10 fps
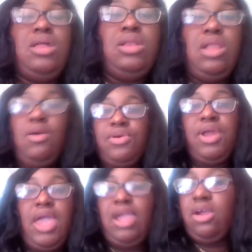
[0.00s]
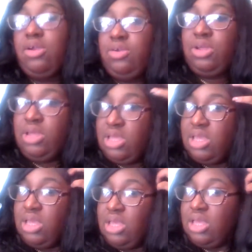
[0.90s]
longer hair,
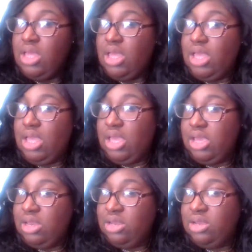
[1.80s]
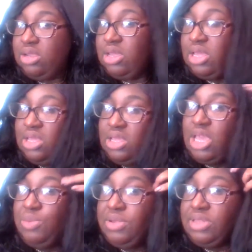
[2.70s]
and
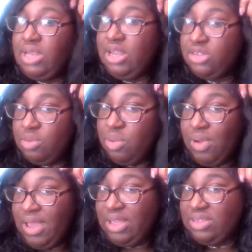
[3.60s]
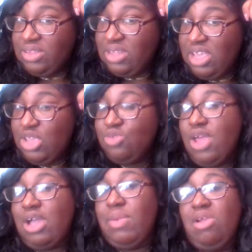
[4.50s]
it was a lesser price. And you're
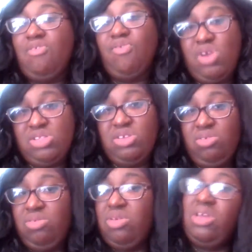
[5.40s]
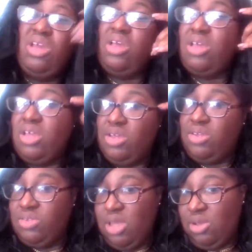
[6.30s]
talking about a frontal.
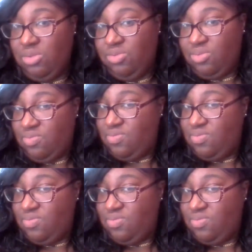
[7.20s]
So